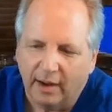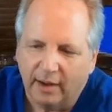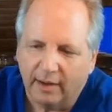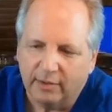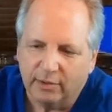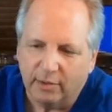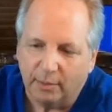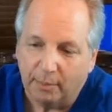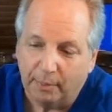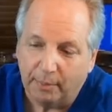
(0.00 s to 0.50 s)

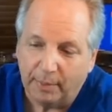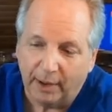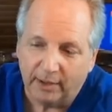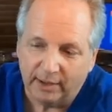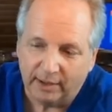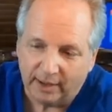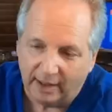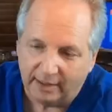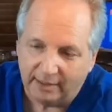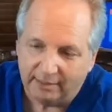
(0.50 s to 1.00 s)
So
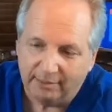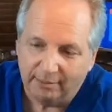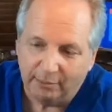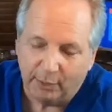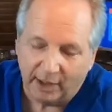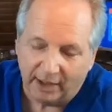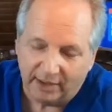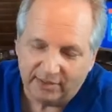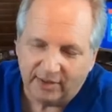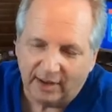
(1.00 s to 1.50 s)
apparently
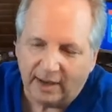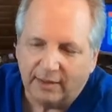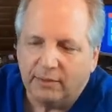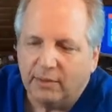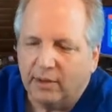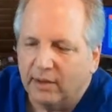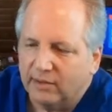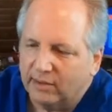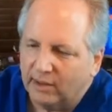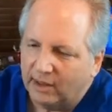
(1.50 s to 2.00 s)
when I saved
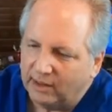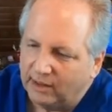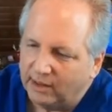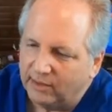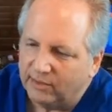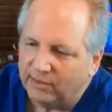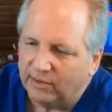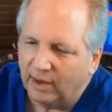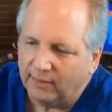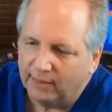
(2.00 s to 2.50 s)
this, I did
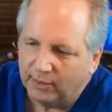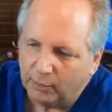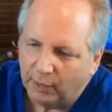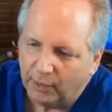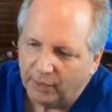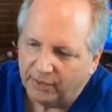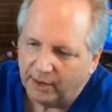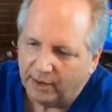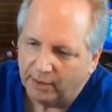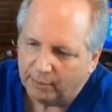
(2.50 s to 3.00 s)
save it
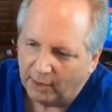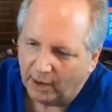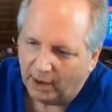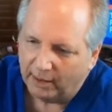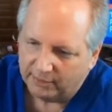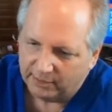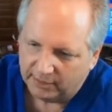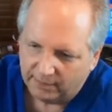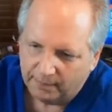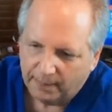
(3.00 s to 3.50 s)
with an
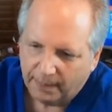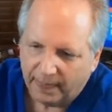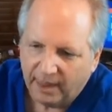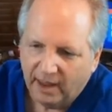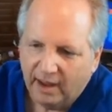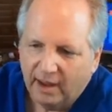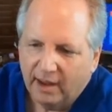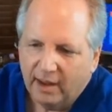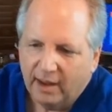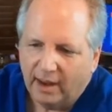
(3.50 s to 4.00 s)
arrival,
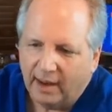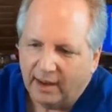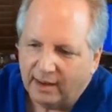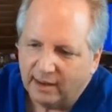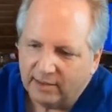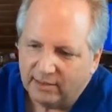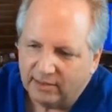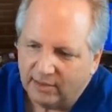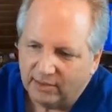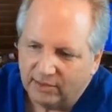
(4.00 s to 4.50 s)
and
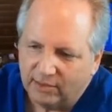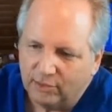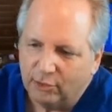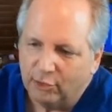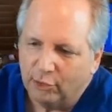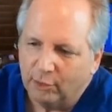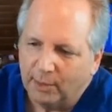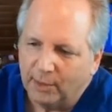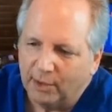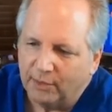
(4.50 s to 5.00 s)
it's this
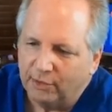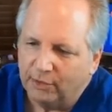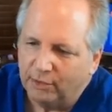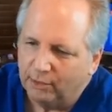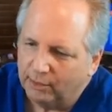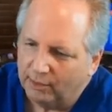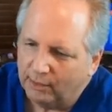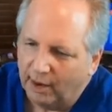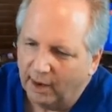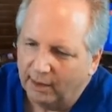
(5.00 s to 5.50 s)
Zoomer 2
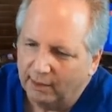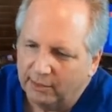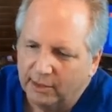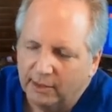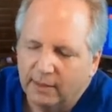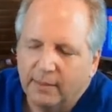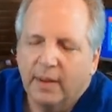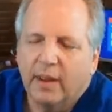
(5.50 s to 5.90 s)
arrival.